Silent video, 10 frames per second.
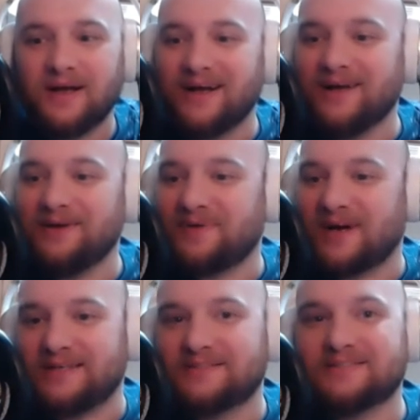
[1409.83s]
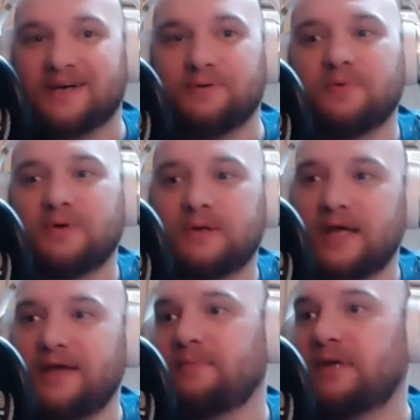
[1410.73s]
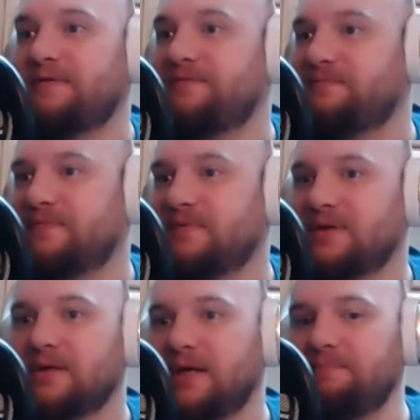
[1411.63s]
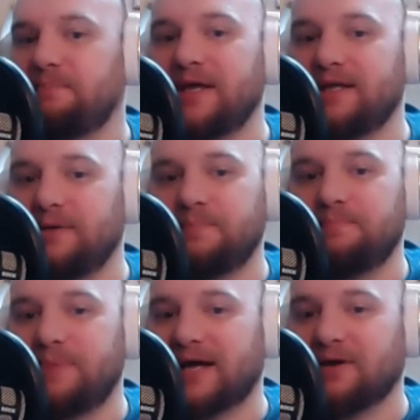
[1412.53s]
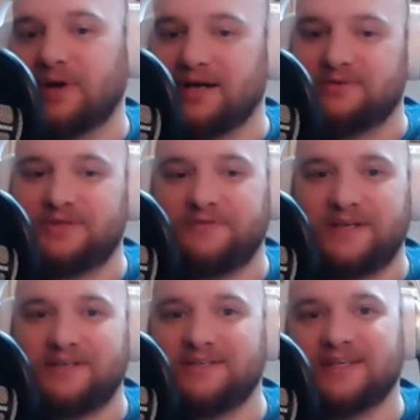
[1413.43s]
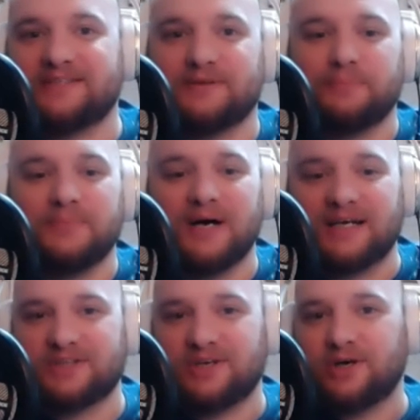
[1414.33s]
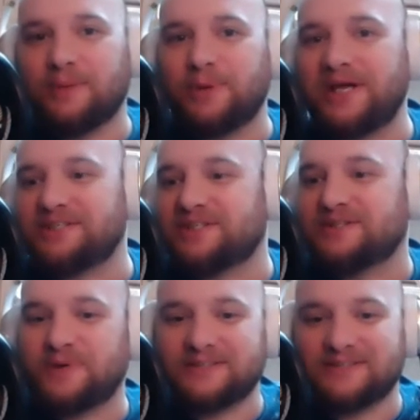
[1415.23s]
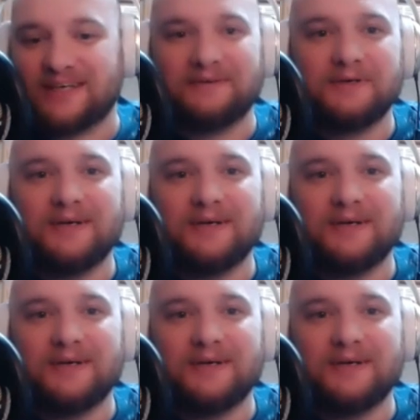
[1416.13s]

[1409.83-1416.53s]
All right, so if, if it might come back around if it gets some Oscar nominations, but uh,